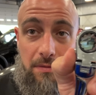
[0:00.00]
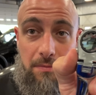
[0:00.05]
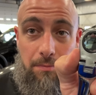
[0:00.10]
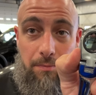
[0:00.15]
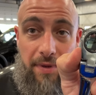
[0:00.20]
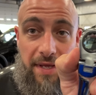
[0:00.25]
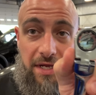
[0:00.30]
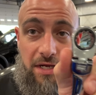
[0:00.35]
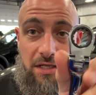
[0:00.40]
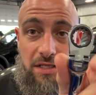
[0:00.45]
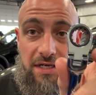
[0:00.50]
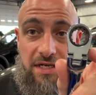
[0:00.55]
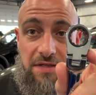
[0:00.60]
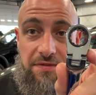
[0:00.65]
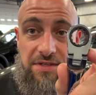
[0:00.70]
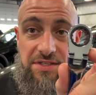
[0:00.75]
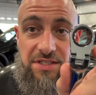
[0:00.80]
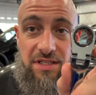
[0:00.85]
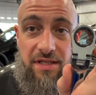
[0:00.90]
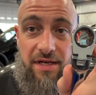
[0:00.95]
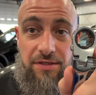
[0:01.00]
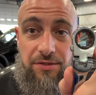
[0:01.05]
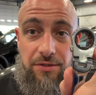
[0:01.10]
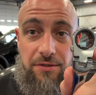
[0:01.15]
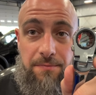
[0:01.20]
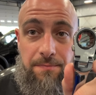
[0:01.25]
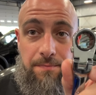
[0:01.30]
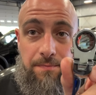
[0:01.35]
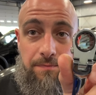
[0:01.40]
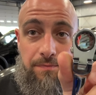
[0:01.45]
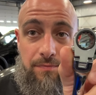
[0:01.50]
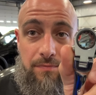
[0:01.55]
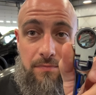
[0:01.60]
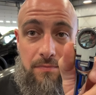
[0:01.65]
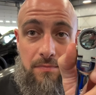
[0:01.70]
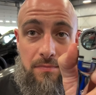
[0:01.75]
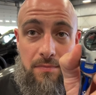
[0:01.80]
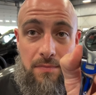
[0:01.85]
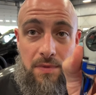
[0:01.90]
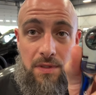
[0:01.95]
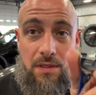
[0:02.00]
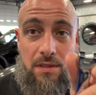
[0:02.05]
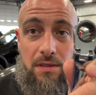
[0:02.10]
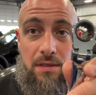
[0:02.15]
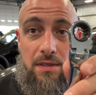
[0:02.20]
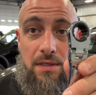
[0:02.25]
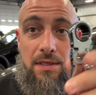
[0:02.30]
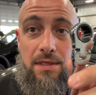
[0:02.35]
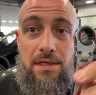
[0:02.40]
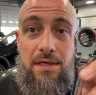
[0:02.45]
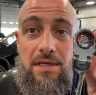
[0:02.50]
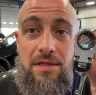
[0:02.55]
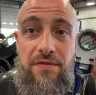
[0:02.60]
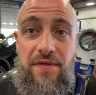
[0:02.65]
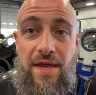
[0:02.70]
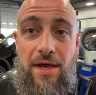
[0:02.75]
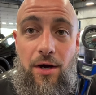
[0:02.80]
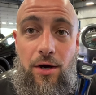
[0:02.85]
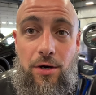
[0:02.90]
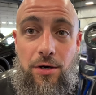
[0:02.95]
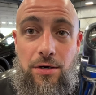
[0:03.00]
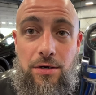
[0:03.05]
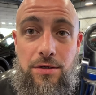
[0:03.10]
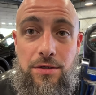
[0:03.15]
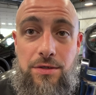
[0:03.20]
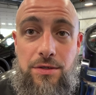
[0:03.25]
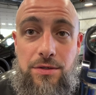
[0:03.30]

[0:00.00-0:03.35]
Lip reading: by clicking the selector. They are